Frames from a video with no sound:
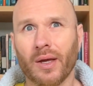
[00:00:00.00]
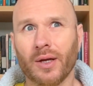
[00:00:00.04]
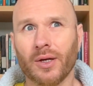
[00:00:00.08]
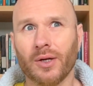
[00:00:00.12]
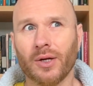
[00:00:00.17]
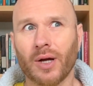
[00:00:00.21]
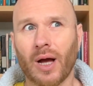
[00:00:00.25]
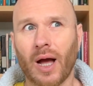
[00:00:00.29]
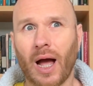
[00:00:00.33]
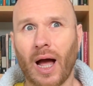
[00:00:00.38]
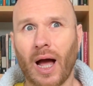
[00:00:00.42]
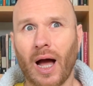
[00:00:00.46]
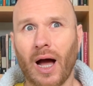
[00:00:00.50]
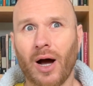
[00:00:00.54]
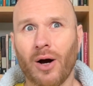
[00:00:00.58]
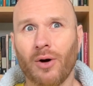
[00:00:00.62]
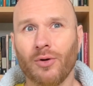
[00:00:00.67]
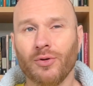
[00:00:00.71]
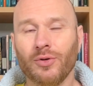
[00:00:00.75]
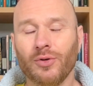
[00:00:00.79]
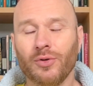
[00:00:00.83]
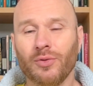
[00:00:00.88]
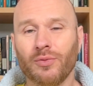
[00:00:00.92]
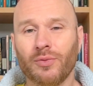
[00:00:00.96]

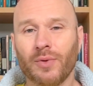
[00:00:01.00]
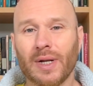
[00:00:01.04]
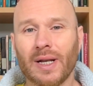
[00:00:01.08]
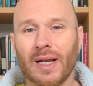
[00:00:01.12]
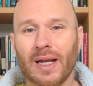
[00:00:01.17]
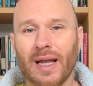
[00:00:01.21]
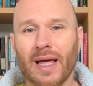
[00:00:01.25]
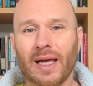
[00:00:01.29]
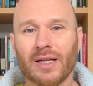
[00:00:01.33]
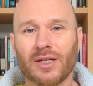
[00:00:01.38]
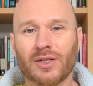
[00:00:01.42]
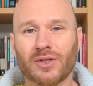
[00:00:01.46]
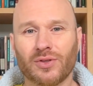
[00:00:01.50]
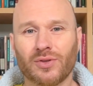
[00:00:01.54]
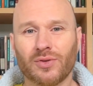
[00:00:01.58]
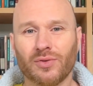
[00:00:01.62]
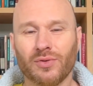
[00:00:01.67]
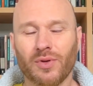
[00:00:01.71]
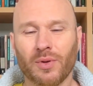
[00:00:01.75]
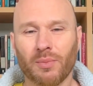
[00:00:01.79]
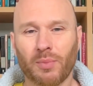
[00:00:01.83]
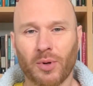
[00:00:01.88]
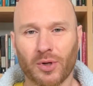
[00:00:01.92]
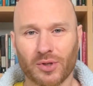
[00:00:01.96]
how you relate to
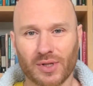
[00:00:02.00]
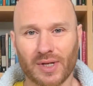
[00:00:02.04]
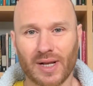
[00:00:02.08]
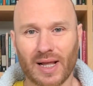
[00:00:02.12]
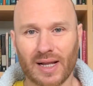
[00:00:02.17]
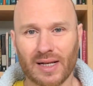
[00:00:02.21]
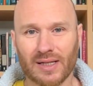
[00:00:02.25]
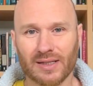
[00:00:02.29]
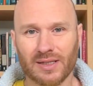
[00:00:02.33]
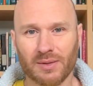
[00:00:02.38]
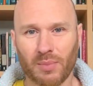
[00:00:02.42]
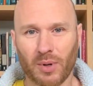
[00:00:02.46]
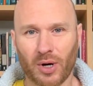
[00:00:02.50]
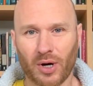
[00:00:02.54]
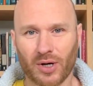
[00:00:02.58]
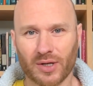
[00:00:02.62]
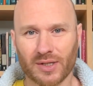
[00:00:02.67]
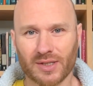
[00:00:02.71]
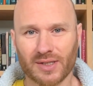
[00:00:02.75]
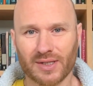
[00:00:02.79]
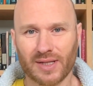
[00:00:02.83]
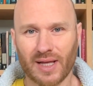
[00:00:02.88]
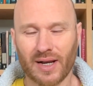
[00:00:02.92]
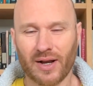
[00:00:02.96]
the personality
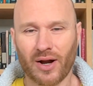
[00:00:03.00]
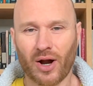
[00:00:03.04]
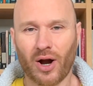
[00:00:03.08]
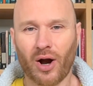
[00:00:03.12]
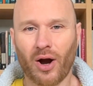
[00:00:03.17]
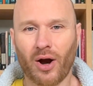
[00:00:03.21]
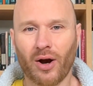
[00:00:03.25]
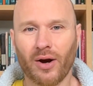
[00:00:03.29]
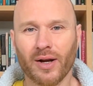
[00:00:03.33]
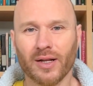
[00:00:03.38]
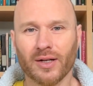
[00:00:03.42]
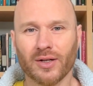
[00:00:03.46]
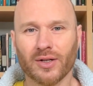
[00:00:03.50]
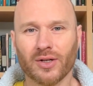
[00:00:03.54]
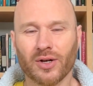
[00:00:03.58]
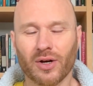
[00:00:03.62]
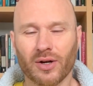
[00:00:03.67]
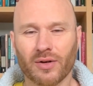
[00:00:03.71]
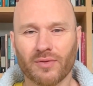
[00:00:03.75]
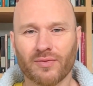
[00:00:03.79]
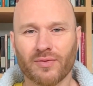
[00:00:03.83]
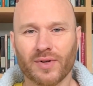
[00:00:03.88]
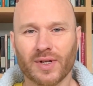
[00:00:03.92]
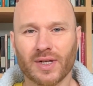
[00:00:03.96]
parts that are in
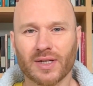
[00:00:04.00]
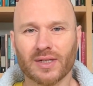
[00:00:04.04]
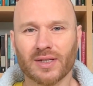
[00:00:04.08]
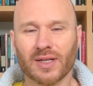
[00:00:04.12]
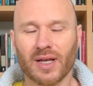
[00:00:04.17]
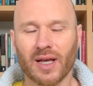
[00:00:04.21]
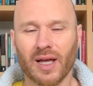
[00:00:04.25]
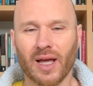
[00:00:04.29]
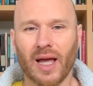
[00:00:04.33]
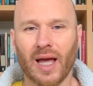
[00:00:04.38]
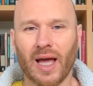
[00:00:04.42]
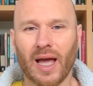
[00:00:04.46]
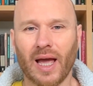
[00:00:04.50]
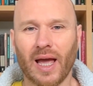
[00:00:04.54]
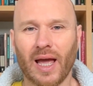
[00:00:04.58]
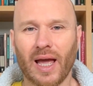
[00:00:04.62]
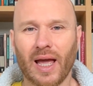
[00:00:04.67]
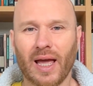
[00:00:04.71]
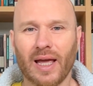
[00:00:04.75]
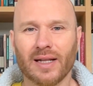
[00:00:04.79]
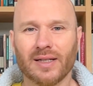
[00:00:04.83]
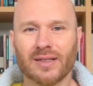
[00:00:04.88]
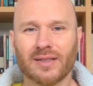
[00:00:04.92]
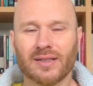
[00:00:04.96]
conflict.
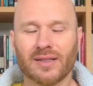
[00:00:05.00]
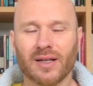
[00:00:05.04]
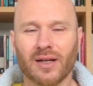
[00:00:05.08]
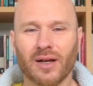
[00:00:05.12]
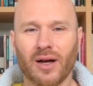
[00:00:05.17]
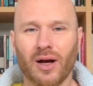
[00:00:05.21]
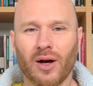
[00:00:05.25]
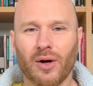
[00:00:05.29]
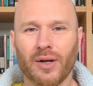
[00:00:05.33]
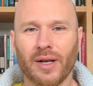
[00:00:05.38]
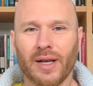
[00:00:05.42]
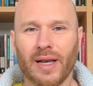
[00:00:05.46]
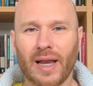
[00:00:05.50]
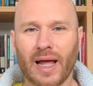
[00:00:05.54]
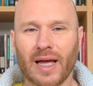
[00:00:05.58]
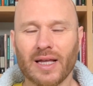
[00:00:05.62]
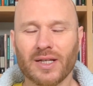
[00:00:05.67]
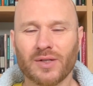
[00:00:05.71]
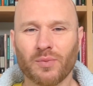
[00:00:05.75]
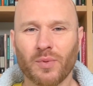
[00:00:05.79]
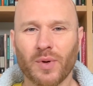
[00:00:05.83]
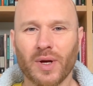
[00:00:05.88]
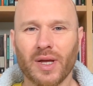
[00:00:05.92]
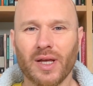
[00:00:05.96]
And a
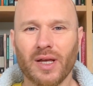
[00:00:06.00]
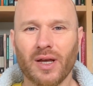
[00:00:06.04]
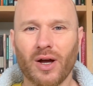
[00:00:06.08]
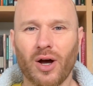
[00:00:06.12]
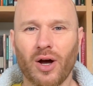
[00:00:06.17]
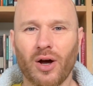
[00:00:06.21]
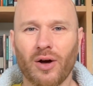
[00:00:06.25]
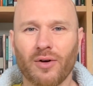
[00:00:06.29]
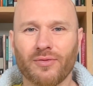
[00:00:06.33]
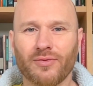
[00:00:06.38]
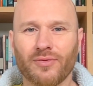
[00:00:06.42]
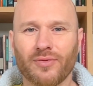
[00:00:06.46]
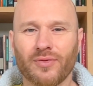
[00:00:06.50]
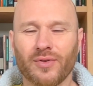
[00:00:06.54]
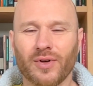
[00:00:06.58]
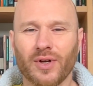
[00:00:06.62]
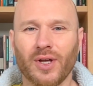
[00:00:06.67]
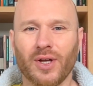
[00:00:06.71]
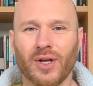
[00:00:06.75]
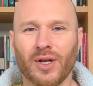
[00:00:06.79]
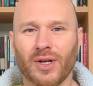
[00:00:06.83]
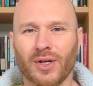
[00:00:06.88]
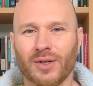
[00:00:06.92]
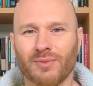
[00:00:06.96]
nice way of
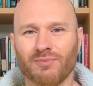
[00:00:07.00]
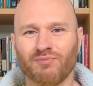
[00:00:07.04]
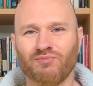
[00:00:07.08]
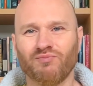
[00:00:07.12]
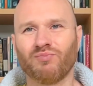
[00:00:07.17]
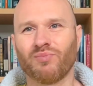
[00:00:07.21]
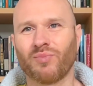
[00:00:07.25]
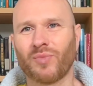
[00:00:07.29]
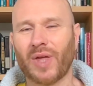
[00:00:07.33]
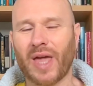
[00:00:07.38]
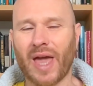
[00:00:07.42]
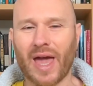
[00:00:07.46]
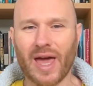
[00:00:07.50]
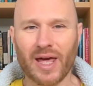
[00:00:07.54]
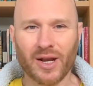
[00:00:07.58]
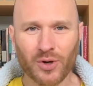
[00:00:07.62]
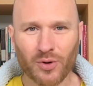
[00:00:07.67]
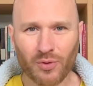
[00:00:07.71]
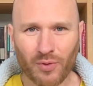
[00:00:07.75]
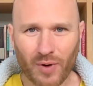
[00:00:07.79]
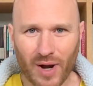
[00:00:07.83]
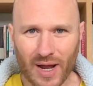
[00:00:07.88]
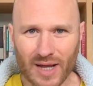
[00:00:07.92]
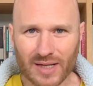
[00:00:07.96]

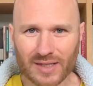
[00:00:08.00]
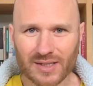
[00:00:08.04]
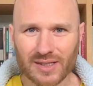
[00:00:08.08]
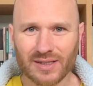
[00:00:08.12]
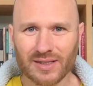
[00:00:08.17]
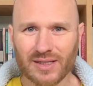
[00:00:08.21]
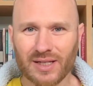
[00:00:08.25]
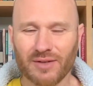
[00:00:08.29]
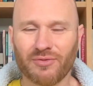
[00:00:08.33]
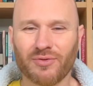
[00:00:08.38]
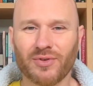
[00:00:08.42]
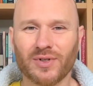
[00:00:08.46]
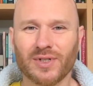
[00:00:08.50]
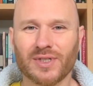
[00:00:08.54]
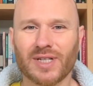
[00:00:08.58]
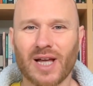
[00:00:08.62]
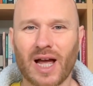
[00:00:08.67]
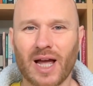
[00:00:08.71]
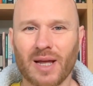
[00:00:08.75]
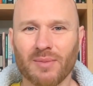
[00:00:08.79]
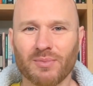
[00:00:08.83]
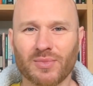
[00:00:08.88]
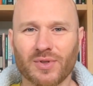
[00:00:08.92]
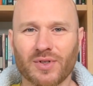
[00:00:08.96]
categorizing different
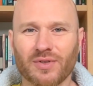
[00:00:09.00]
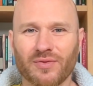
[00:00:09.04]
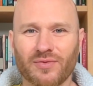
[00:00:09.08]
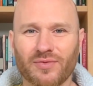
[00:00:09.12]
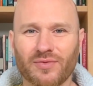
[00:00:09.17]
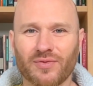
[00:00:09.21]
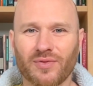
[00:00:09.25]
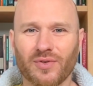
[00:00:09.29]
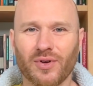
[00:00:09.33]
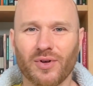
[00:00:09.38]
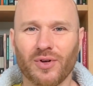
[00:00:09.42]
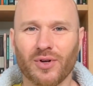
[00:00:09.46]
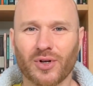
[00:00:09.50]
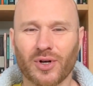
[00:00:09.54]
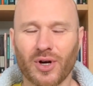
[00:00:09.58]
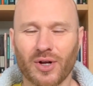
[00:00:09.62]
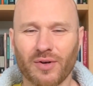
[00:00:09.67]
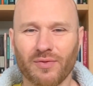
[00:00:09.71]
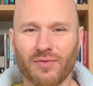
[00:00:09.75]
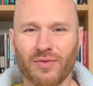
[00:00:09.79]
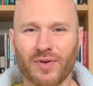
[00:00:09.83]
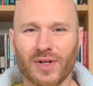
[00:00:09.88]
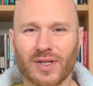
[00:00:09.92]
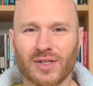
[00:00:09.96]
types of
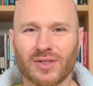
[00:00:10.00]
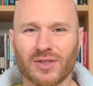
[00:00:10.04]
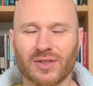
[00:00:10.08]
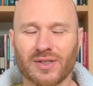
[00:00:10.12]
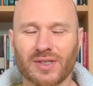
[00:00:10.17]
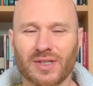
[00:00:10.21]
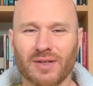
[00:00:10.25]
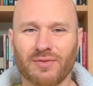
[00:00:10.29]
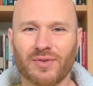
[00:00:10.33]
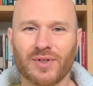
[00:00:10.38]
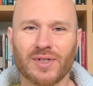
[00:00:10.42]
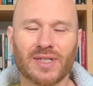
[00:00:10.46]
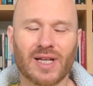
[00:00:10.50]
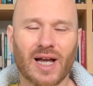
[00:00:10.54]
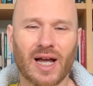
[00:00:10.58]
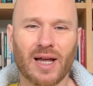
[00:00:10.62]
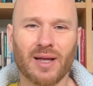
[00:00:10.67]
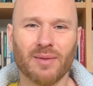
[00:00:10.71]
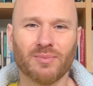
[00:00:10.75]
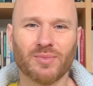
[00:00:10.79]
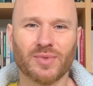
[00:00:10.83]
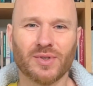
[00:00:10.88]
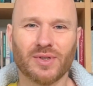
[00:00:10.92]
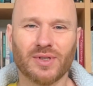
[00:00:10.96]
conflicts, or
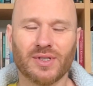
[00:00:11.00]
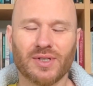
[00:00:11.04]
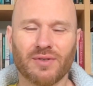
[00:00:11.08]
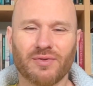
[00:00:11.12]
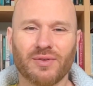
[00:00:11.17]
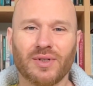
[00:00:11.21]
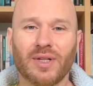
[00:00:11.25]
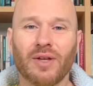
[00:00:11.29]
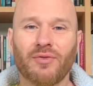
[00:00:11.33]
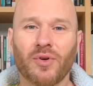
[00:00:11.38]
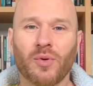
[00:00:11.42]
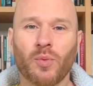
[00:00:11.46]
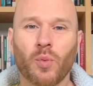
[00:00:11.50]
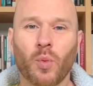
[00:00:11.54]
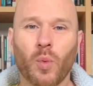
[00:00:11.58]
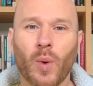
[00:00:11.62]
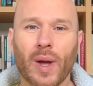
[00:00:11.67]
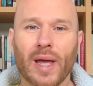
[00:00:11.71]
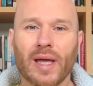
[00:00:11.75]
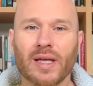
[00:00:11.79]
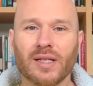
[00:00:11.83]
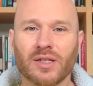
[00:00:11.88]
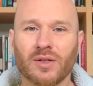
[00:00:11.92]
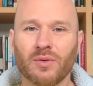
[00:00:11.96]
different
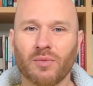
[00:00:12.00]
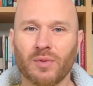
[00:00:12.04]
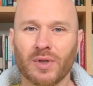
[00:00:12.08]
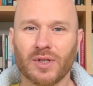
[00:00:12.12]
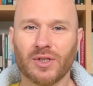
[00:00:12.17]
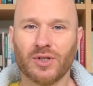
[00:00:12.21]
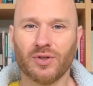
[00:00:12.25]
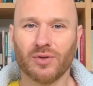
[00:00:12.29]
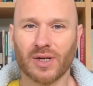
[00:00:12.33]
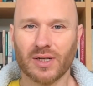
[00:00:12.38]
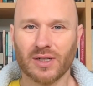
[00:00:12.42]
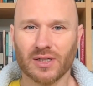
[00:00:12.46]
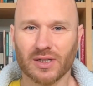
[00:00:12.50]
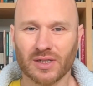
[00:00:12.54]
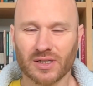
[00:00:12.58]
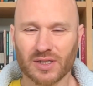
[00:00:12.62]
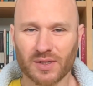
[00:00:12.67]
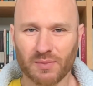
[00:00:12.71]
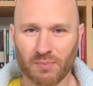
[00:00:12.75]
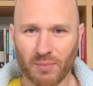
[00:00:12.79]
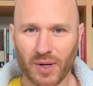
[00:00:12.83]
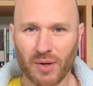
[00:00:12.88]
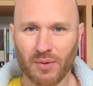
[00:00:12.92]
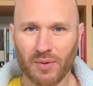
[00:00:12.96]
ways in which you can
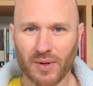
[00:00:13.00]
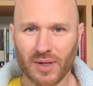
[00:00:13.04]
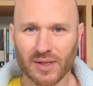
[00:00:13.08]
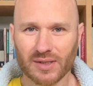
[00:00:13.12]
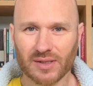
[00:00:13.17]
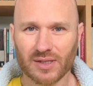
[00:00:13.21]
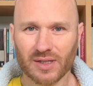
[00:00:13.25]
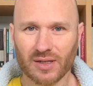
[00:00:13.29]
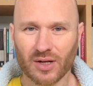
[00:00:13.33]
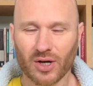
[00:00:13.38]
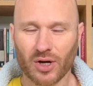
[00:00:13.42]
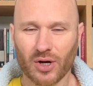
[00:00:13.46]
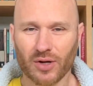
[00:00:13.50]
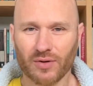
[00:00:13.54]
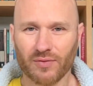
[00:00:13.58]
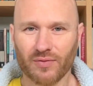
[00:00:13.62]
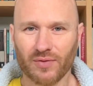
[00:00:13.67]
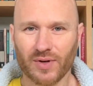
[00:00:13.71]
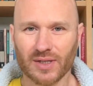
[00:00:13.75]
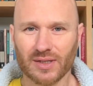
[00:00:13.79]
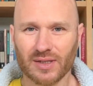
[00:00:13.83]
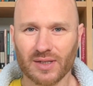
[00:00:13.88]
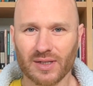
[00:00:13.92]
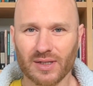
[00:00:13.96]
experience inner
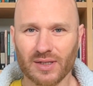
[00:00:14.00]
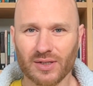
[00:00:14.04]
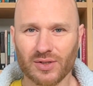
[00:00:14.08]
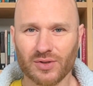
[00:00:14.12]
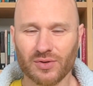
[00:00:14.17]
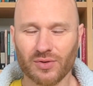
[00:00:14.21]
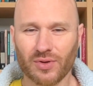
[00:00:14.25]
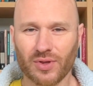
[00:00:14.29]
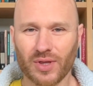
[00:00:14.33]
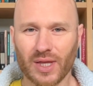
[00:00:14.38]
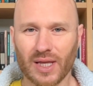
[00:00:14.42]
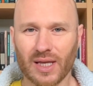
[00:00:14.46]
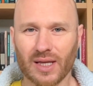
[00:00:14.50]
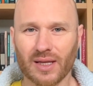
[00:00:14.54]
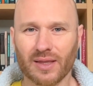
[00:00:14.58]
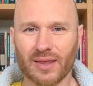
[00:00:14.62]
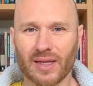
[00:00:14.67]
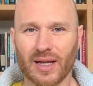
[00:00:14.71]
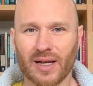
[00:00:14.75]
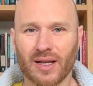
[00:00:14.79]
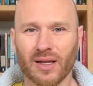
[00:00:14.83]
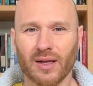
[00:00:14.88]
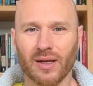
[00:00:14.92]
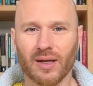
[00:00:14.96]
conflict, is to think
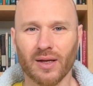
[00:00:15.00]
that